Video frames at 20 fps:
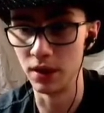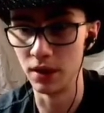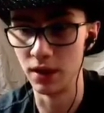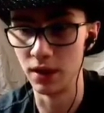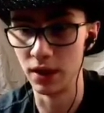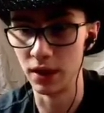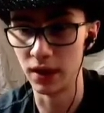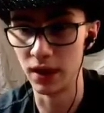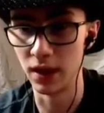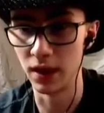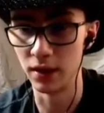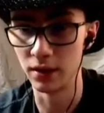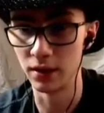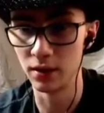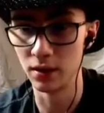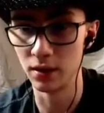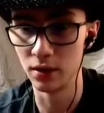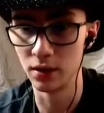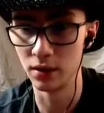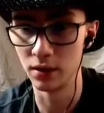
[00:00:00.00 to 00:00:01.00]
and I can't,
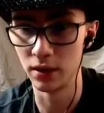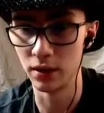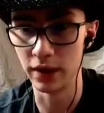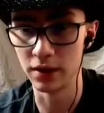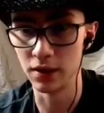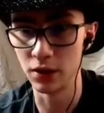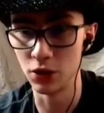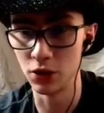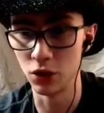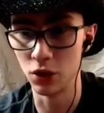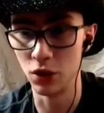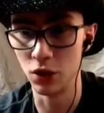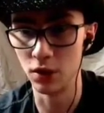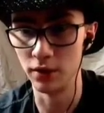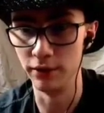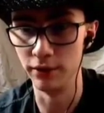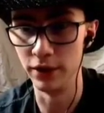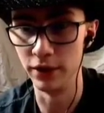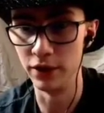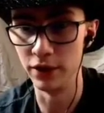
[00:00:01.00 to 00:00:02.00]
like such a long
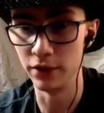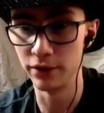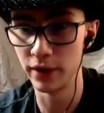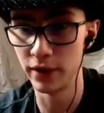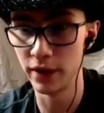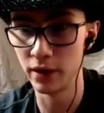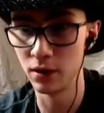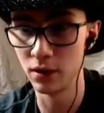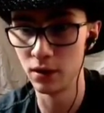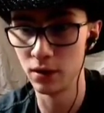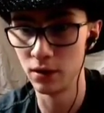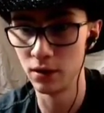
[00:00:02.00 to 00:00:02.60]
video file.